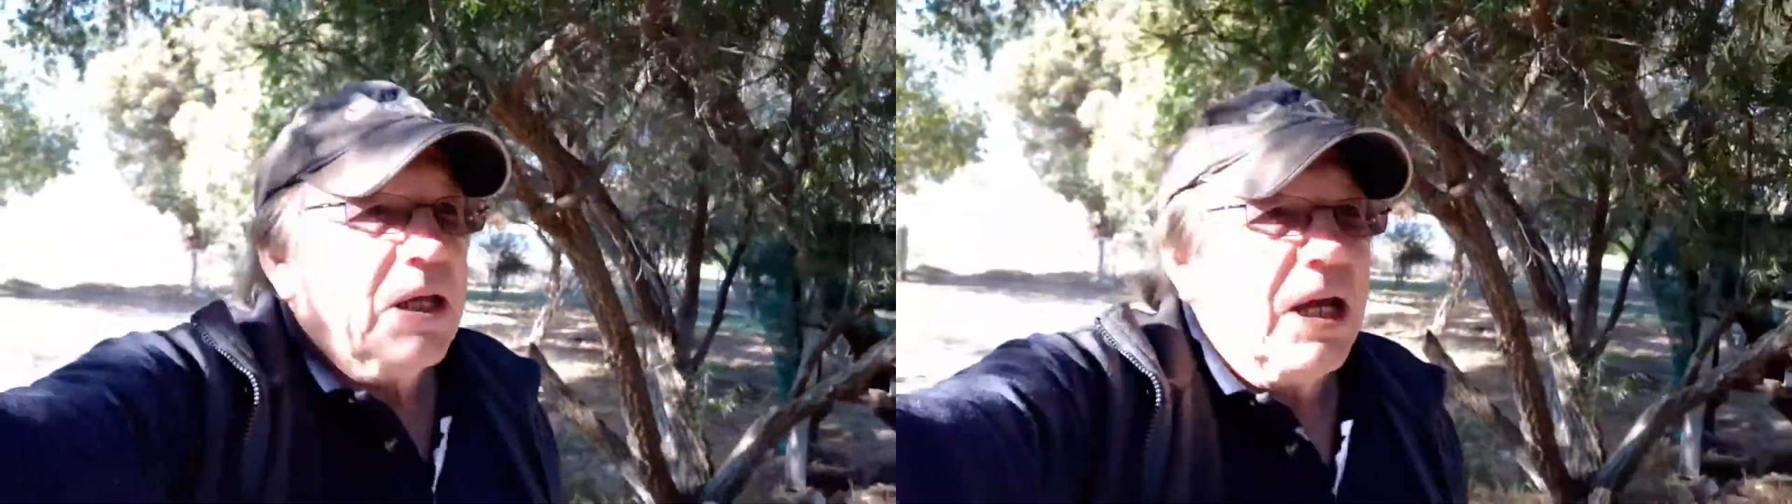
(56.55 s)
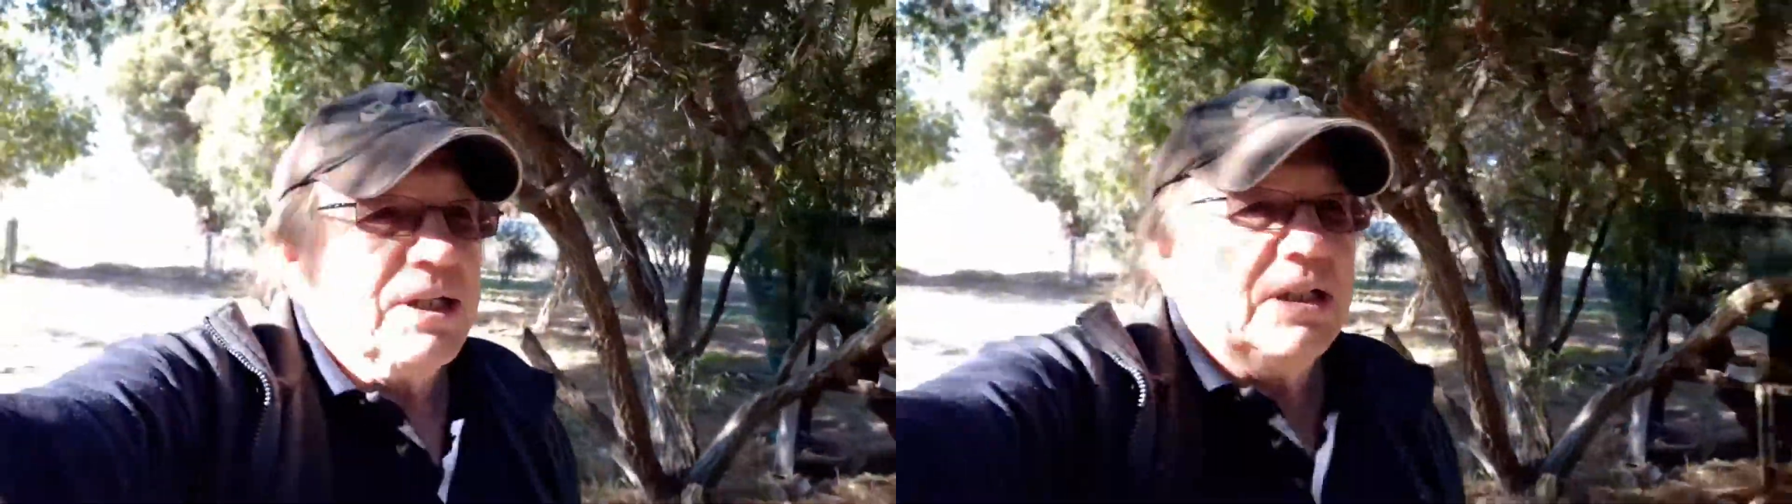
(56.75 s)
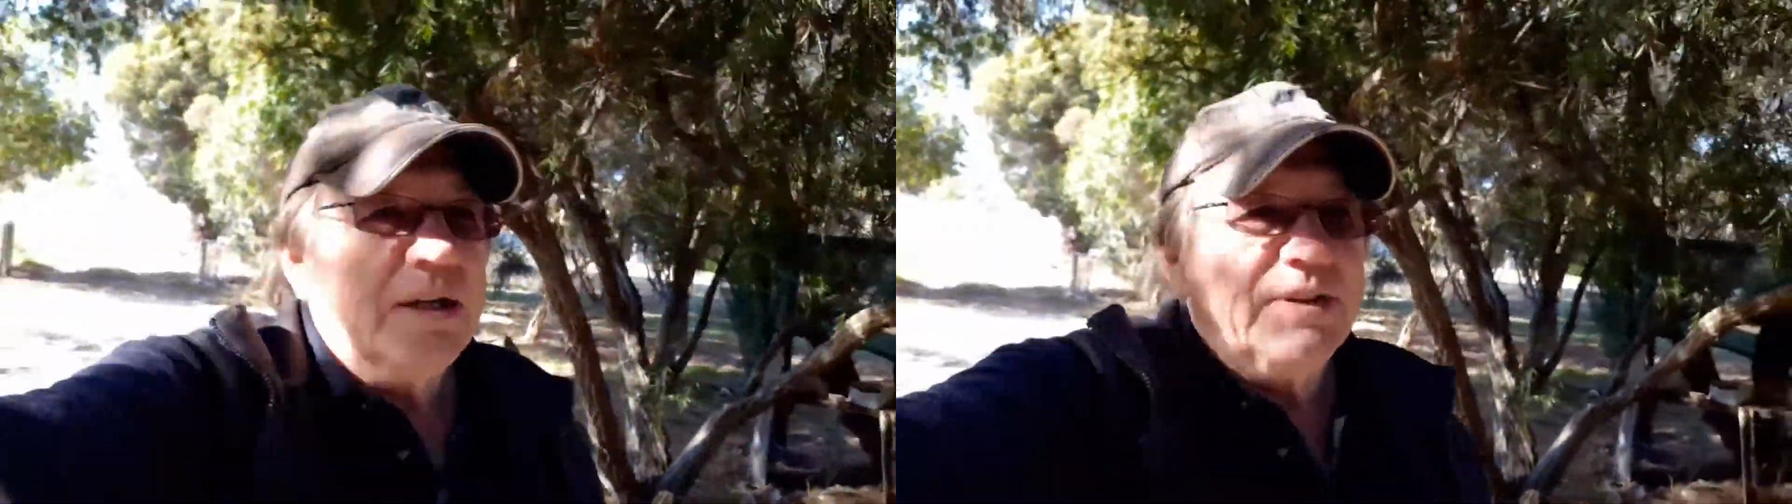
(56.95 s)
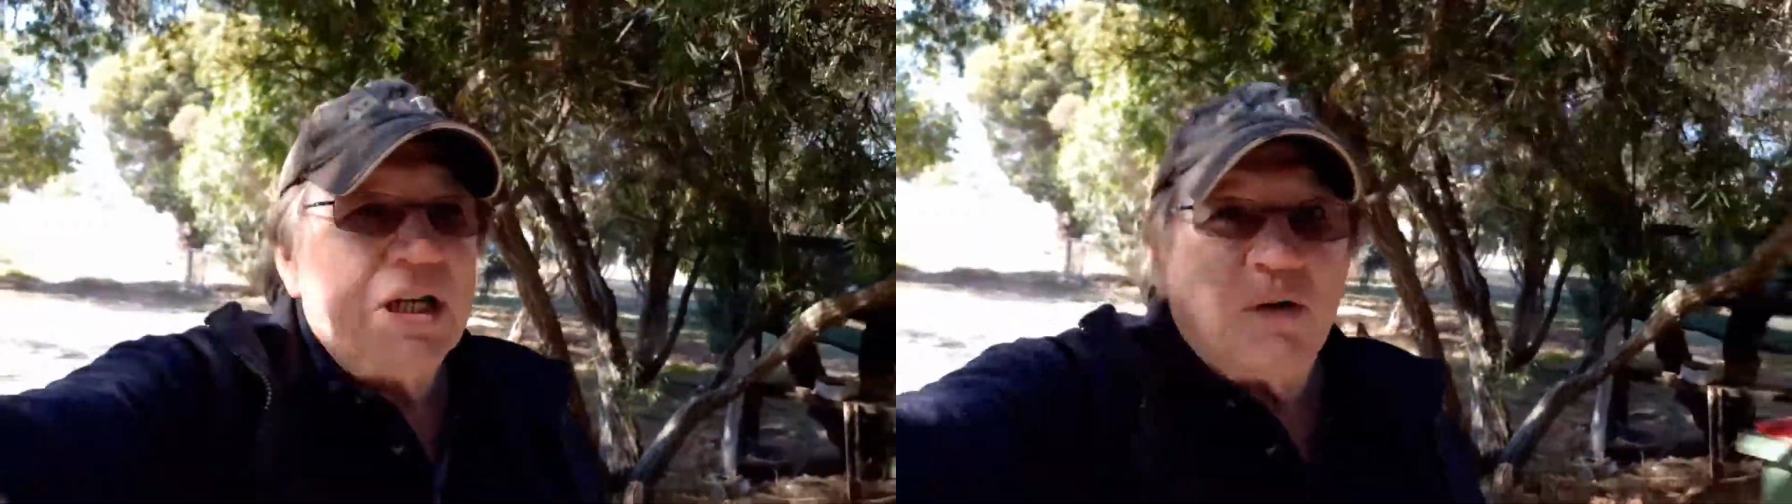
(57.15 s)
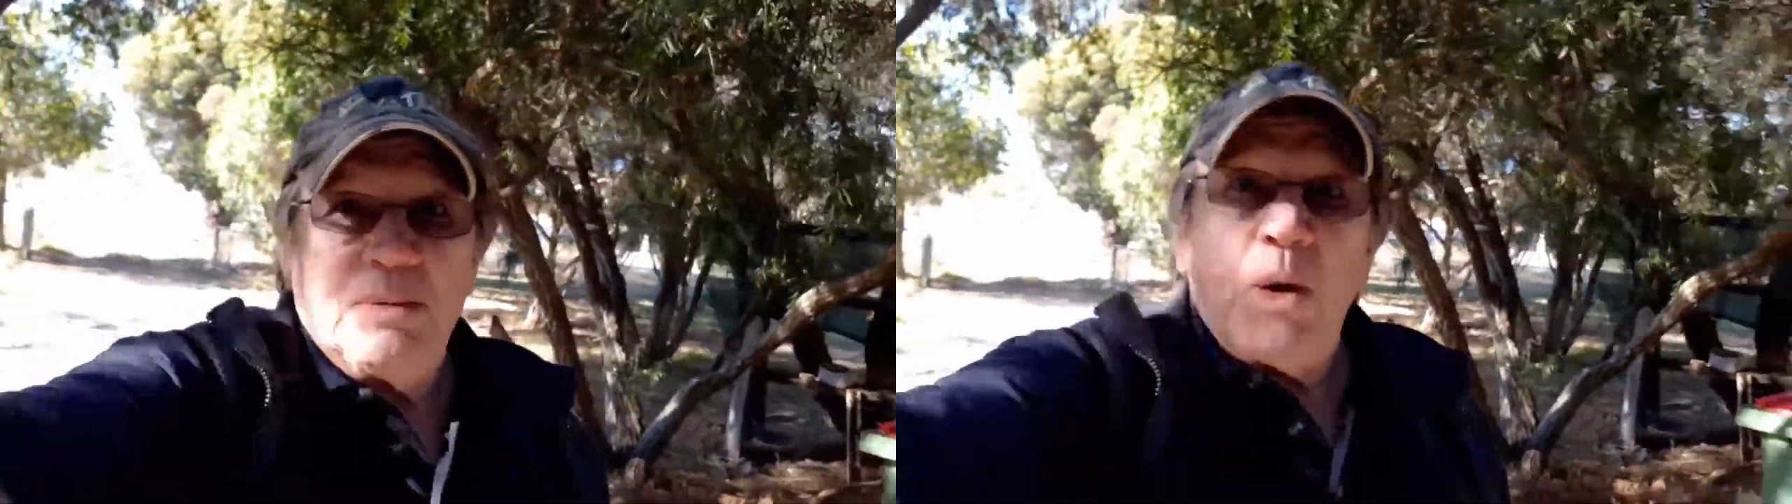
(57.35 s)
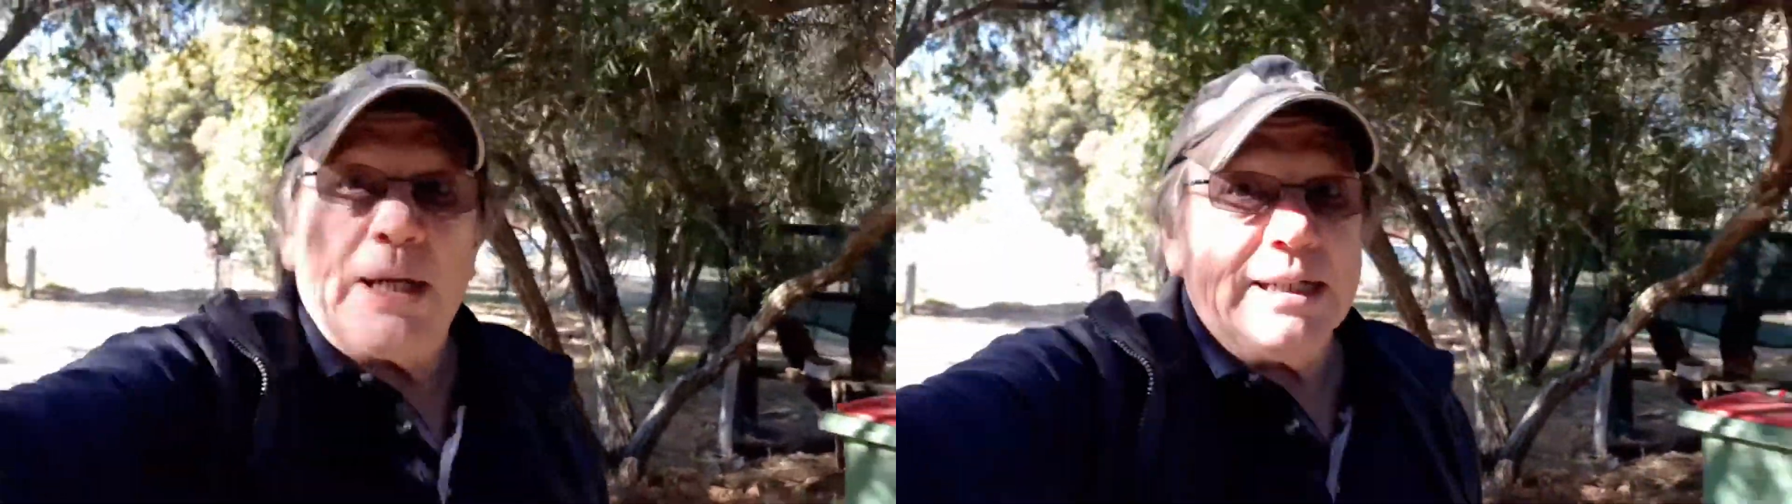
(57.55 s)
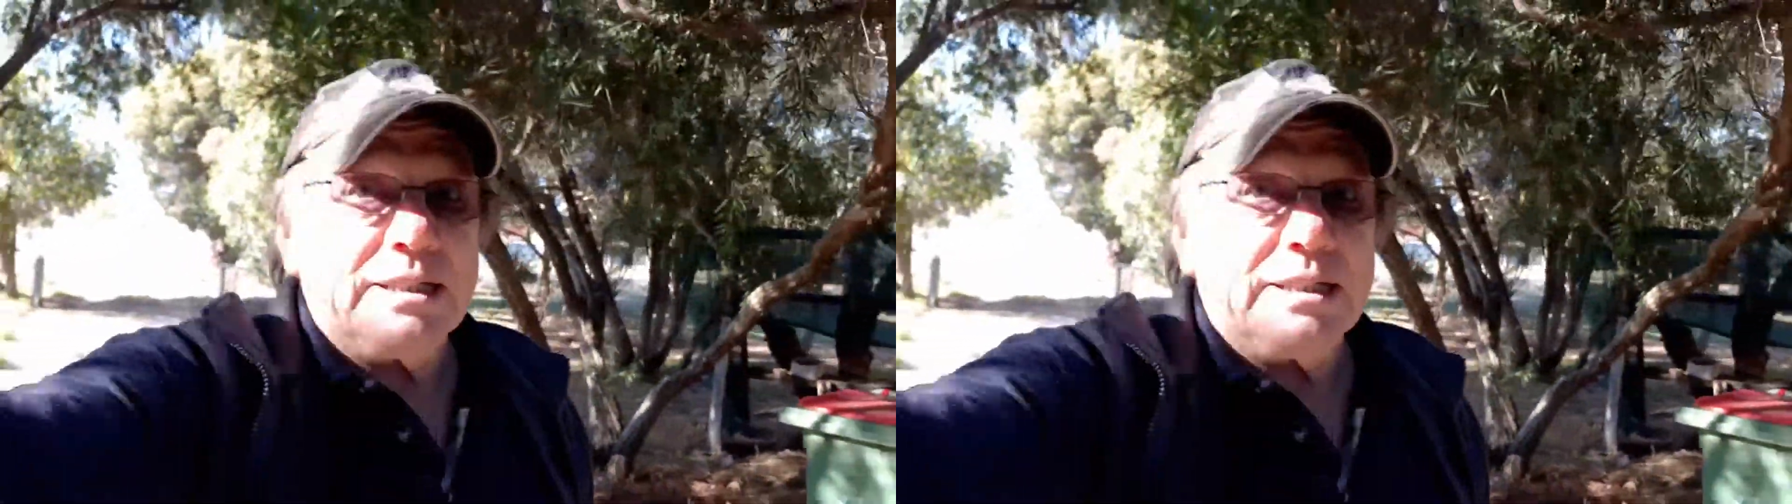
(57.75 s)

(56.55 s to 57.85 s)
And you never know, we might get